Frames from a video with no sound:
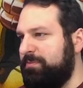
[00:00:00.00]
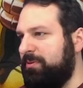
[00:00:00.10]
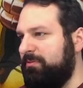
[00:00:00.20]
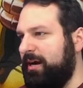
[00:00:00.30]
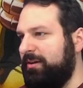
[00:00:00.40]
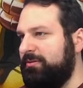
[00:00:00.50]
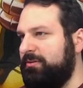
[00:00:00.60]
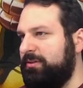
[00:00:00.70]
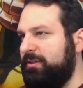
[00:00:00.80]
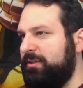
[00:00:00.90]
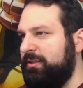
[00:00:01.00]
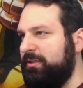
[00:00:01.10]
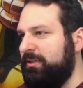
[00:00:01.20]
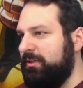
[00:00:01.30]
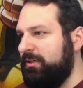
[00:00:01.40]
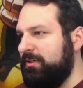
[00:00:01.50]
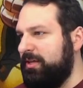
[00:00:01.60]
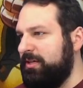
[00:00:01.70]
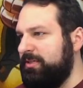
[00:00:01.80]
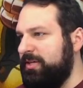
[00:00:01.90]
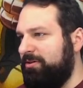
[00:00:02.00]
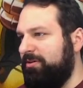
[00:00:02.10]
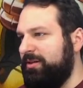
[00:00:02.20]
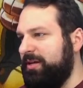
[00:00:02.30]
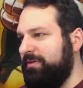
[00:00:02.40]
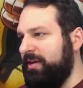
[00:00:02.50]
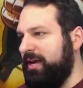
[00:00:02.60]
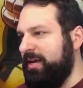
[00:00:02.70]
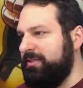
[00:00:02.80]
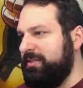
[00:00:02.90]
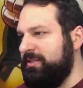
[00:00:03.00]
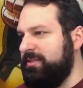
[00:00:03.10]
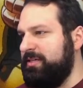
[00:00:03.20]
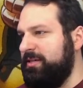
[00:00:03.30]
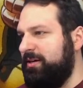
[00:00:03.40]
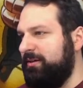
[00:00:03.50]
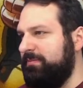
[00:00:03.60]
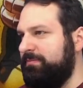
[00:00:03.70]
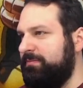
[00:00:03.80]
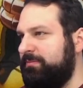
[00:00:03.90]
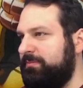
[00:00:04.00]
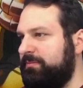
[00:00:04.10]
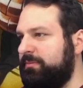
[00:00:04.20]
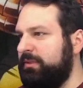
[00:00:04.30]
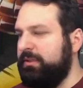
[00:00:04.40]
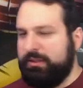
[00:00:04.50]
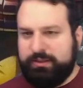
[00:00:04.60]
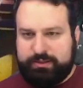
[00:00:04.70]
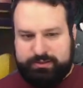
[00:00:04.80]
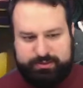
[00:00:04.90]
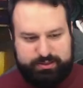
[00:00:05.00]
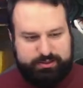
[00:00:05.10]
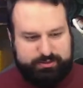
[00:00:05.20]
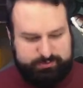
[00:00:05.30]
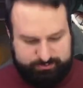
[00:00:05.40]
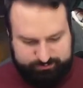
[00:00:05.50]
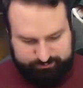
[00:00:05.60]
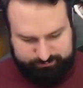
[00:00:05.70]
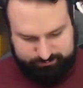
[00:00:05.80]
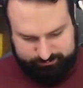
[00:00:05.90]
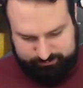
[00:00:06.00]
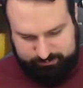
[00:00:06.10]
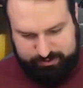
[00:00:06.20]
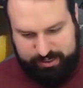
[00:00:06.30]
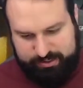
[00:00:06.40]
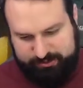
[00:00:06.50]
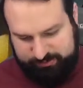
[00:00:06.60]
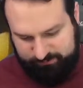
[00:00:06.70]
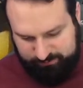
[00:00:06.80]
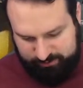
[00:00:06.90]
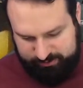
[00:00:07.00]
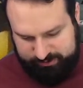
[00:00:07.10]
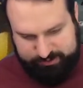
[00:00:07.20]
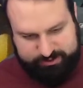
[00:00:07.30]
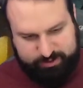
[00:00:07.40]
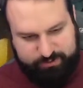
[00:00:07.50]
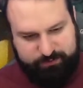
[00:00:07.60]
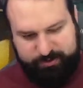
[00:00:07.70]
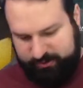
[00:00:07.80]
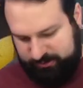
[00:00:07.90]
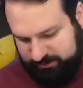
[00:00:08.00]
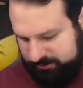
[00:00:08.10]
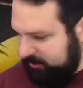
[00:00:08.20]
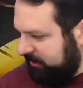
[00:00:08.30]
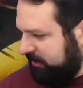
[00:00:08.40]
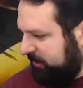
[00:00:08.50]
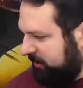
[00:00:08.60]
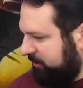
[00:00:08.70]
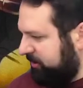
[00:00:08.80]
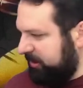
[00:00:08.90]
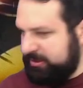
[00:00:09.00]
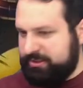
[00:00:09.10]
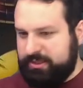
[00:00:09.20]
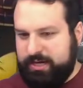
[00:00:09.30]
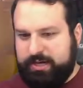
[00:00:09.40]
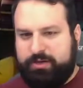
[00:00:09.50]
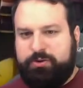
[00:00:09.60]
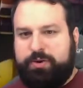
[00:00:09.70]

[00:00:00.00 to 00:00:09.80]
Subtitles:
rare. Because I think secret rares have the SEC on them. So that is foily. So we will just get a quick